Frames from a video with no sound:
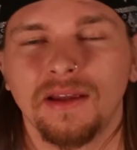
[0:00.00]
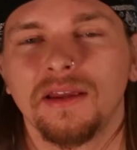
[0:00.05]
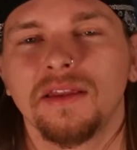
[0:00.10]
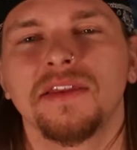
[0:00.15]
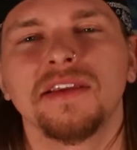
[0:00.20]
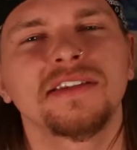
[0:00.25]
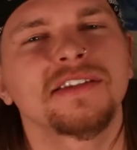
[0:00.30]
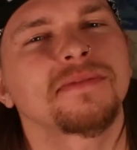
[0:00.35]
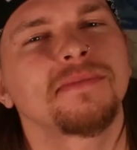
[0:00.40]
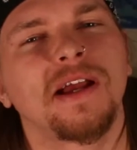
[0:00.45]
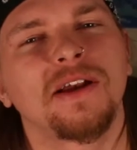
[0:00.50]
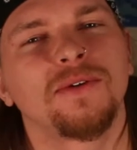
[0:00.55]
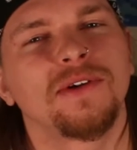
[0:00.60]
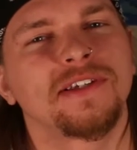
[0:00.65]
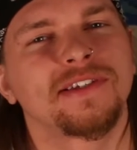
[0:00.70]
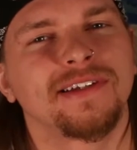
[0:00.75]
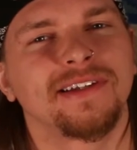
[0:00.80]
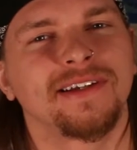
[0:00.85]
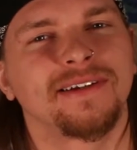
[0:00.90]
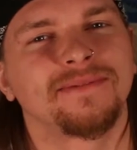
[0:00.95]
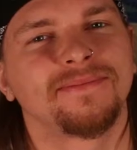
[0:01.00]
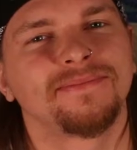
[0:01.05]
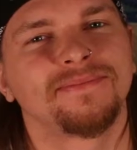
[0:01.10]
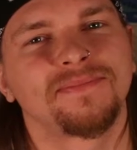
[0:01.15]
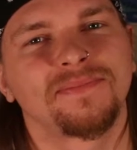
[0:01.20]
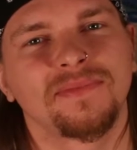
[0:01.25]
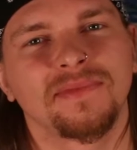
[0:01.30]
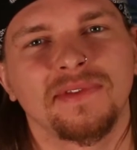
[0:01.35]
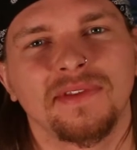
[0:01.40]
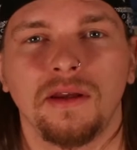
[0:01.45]
This is my reasoning.
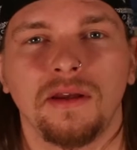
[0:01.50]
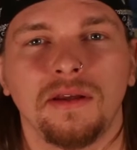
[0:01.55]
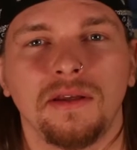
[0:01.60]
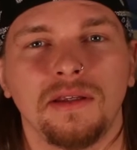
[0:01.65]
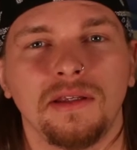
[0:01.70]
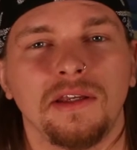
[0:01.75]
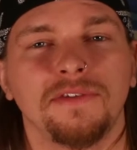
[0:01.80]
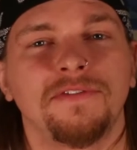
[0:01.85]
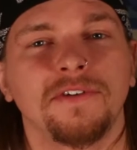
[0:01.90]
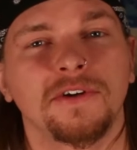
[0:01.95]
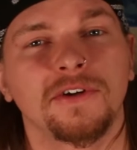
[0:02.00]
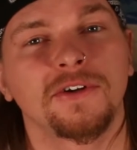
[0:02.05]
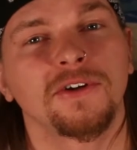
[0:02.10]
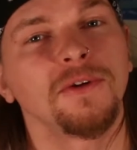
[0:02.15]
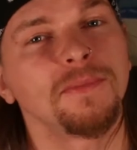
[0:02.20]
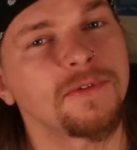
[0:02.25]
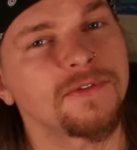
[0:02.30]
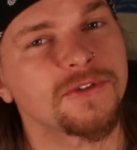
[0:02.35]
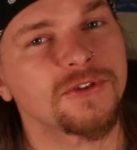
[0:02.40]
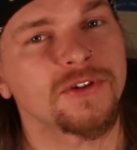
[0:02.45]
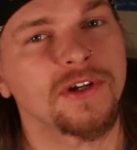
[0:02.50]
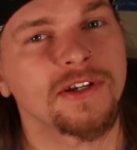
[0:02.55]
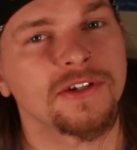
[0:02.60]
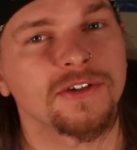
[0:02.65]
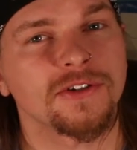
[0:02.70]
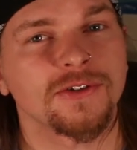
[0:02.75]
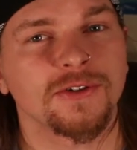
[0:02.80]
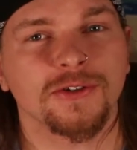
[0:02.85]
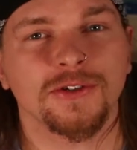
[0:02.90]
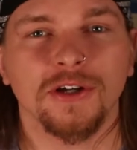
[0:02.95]
If a group of
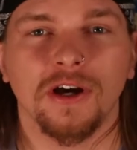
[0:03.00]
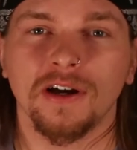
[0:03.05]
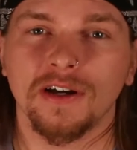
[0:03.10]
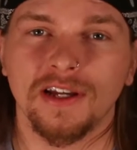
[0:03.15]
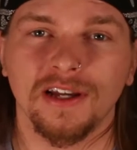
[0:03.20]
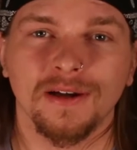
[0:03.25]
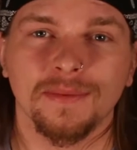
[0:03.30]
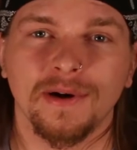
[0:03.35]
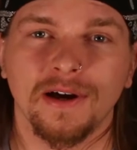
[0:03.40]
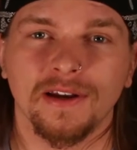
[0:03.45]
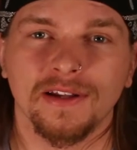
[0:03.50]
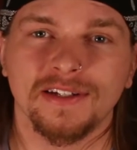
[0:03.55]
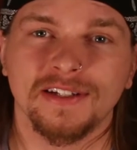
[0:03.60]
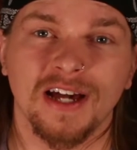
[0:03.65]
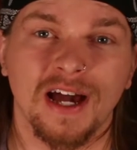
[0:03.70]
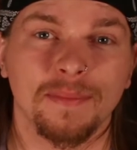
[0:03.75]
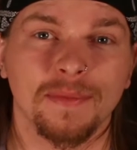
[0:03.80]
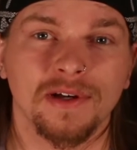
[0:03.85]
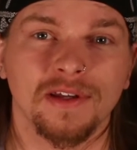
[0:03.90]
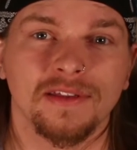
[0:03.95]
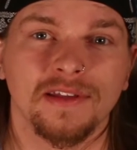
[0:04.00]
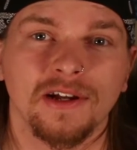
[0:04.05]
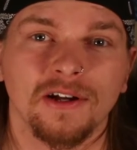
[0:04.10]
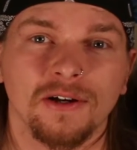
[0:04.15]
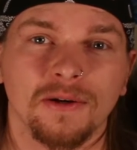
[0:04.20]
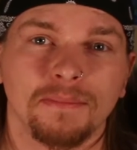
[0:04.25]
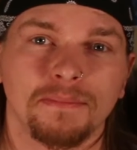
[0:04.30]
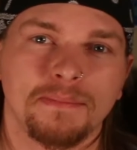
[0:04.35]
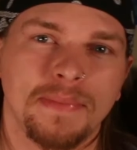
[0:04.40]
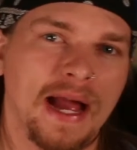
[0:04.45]
strangers are talking about a topic
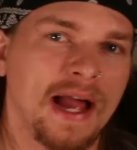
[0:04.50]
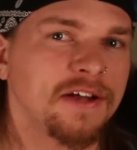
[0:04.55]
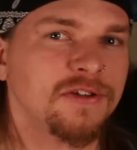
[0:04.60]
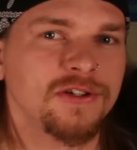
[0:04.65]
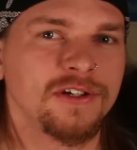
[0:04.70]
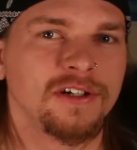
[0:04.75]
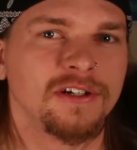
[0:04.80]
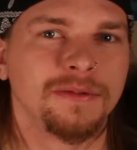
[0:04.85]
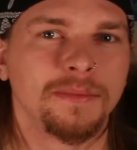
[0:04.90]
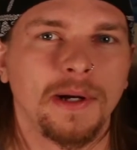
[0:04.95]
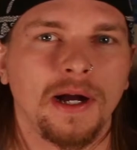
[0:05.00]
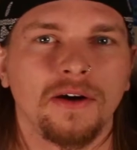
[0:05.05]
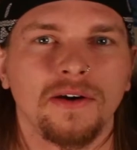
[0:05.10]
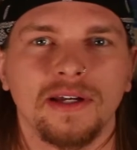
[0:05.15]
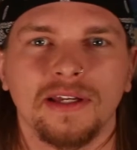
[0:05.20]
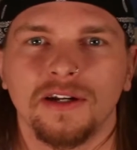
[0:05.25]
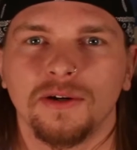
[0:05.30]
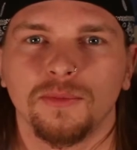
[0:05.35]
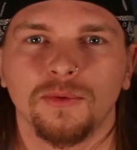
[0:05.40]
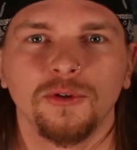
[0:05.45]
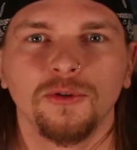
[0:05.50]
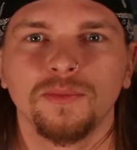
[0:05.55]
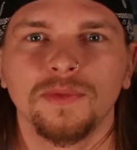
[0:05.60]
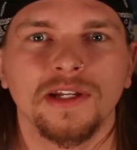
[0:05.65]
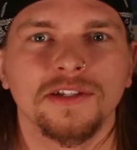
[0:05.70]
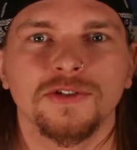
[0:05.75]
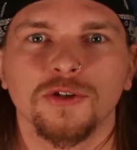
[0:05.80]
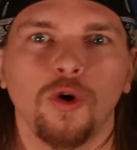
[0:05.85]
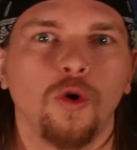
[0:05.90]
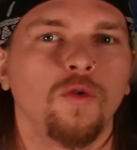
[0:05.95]
they're passionate about in a room
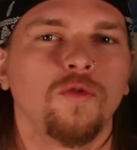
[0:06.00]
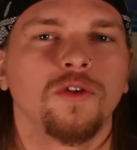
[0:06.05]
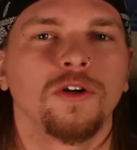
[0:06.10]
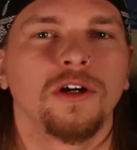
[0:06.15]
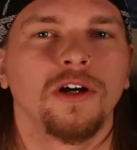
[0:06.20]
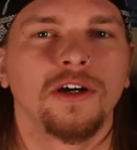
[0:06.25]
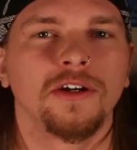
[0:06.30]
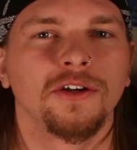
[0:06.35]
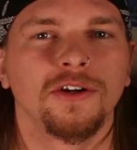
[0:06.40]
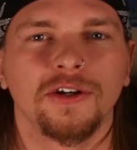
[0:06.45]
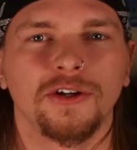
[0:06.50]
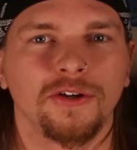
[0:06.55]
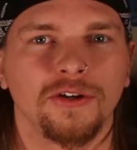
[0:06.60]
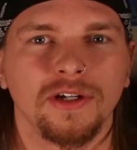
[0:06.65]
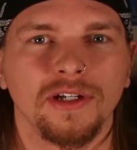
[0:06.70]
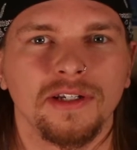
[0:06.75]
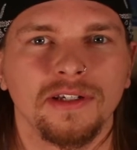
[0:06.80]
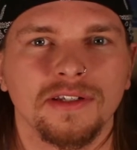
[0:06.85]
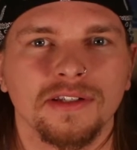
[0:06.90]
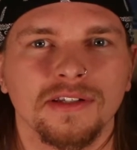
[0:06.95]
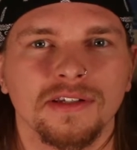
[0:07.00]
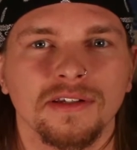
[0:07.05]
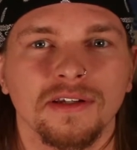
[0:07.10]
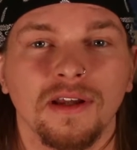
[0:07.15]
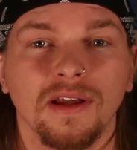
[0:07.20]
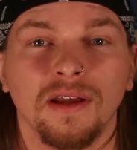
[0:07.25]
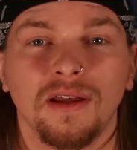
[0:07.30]
that's over 100 degrees,